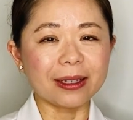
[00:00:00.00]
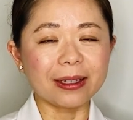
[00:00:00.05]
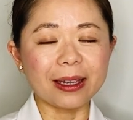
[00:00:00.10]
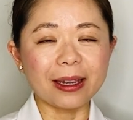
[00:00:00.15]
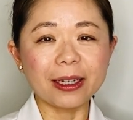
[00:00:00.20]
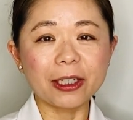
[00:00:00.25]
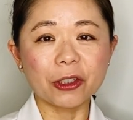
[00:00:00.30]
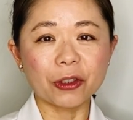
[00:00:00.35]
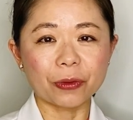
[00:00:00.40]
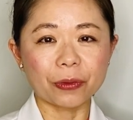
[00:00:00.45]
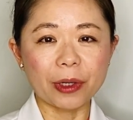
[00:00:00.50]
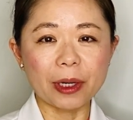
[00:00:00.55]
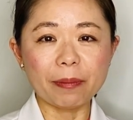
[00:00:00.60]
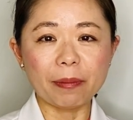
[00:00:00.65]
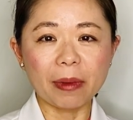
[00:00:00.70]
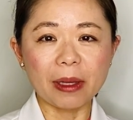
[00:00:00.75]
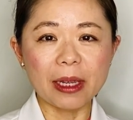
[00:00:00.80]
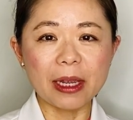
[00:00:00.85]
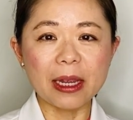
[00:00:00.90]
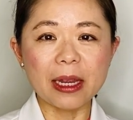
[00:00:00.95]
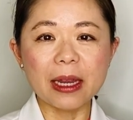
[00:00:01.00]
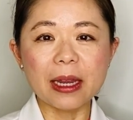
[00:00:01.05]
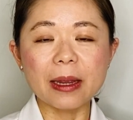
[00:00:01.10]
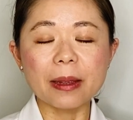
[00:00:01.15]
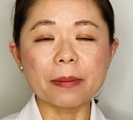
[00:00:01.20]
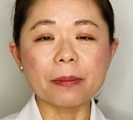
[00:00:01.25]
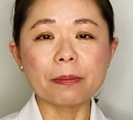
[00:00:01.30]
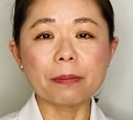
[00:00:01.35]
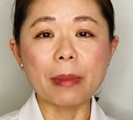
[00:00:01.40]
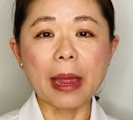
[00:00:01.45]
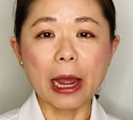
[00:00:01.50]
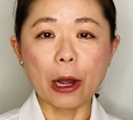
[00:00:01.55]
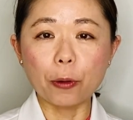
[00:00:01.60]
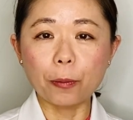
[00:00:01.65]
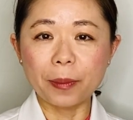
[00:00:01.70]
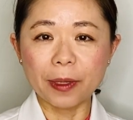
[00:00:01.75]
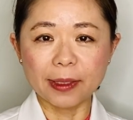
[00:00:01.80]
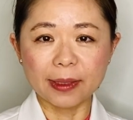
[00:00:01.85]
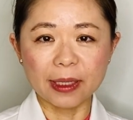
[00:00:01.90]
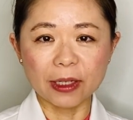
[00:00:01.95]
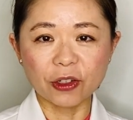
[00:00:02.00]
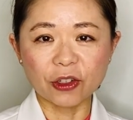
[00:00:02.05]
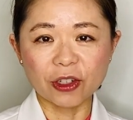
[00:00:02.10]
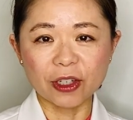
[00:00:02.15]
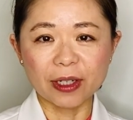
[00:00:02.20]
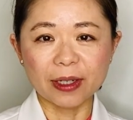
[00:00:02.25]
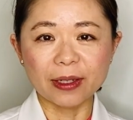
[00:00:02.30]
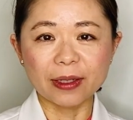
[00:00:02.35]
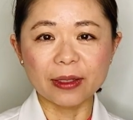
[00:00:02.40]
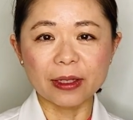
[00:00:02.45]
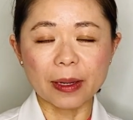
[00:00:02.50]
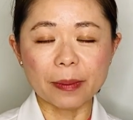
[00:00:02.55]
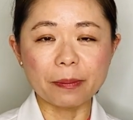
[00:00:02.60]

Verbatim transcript: extremely malpositioned,